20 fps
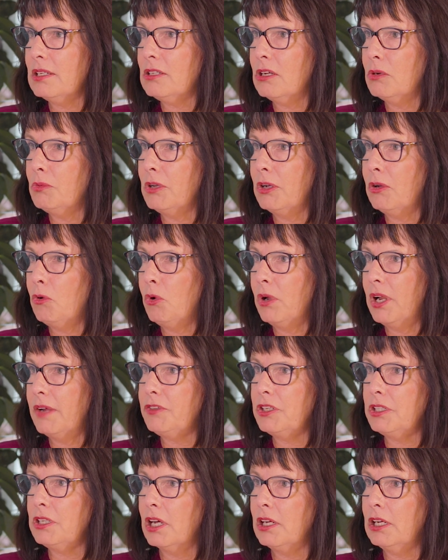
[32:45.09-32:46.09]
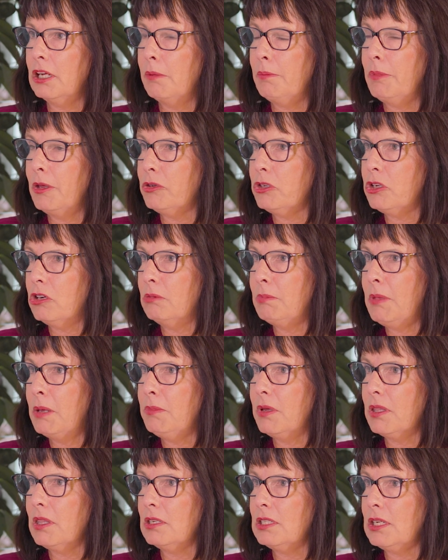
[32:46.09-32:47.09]
so we'll all have to tighten our belts and
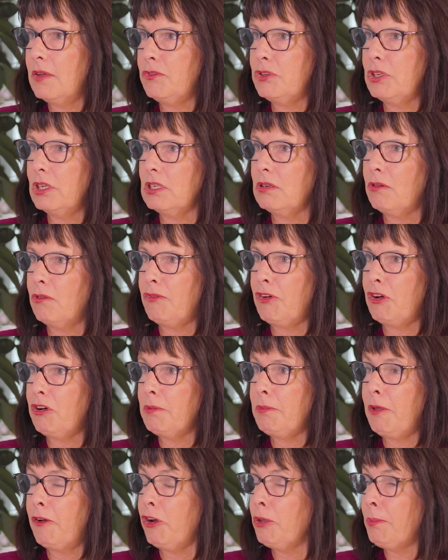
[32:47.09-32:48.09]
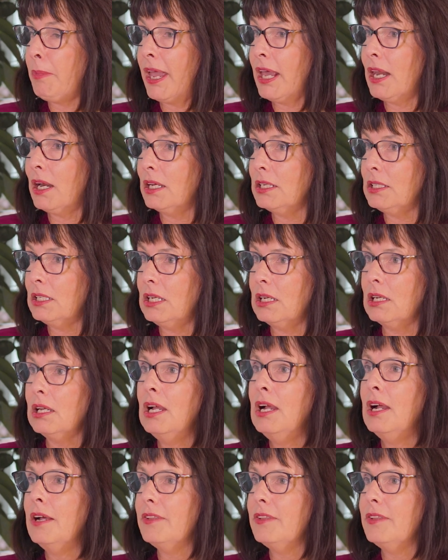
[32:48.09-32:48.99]
remember that deficits are a very, very bad idea.